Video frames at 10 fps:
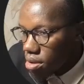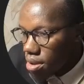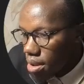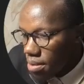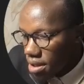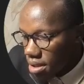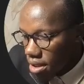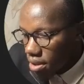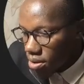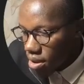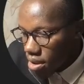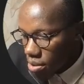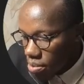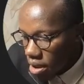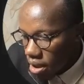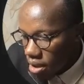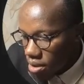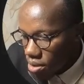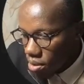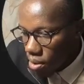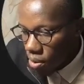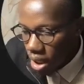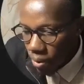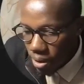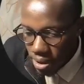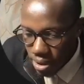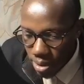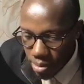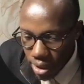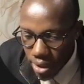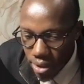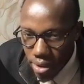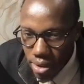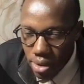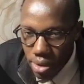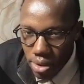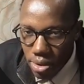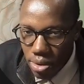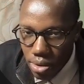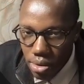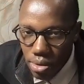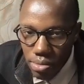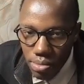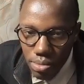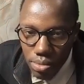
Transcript: similar structure what I was explaining. So we're working with CMake. So